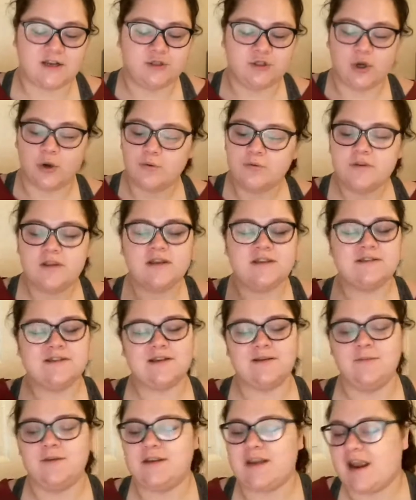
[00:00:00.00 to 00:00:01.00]
I don't think
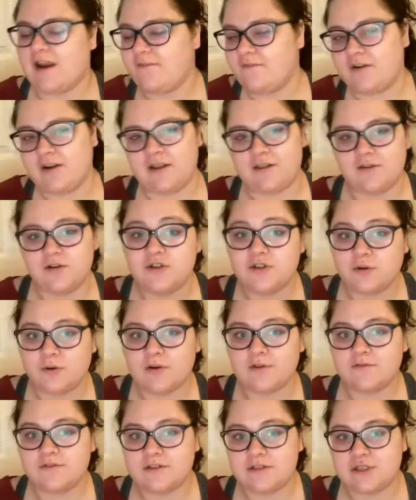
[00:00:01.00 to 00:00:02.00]
it's going to be in every other
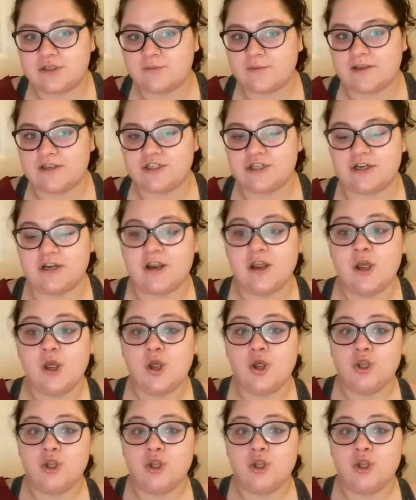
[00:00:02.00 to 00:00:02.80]
sort of situation.